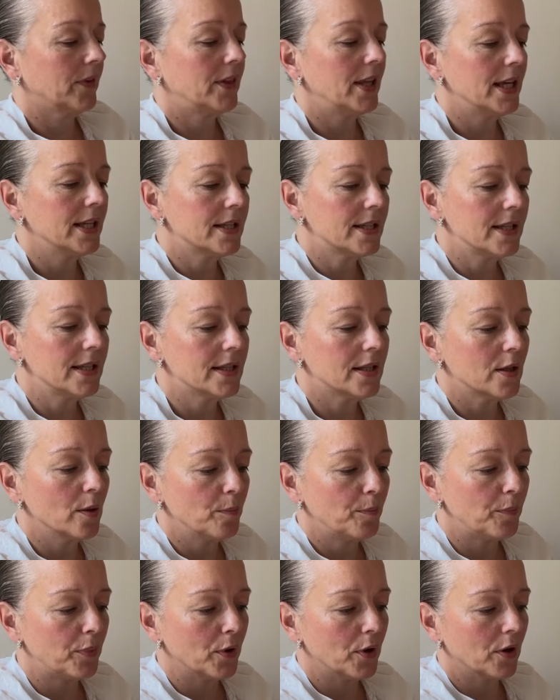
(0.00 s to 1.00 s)
this is the
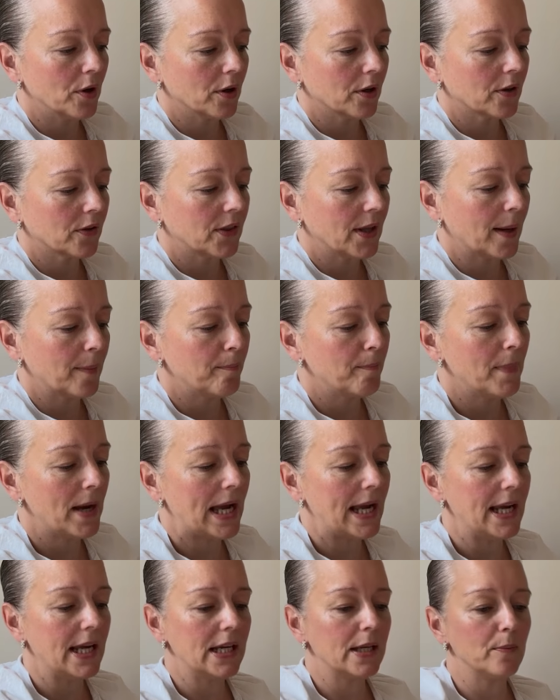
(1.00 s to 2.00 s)
book that
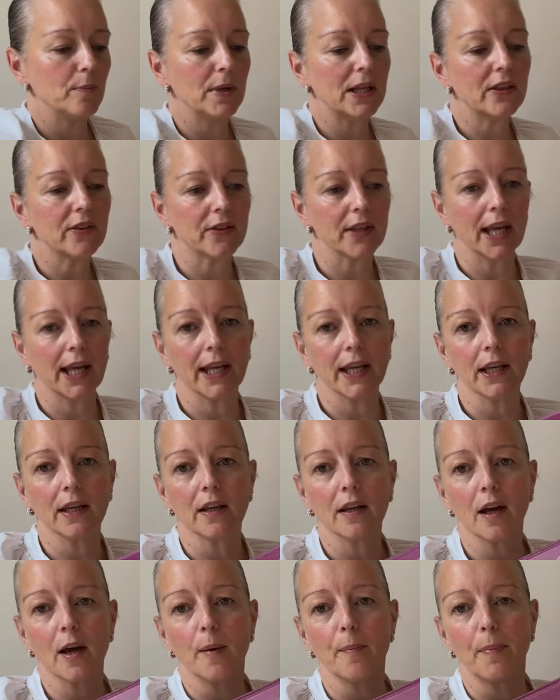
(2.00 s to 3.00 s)
made me
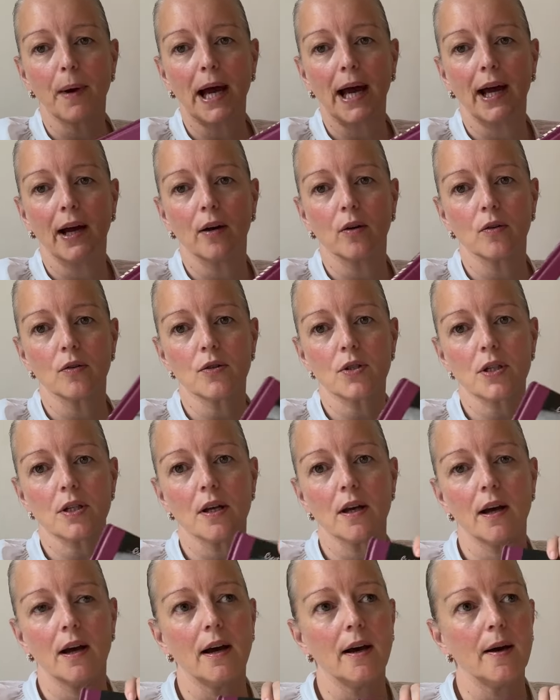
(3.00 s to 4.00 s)
think about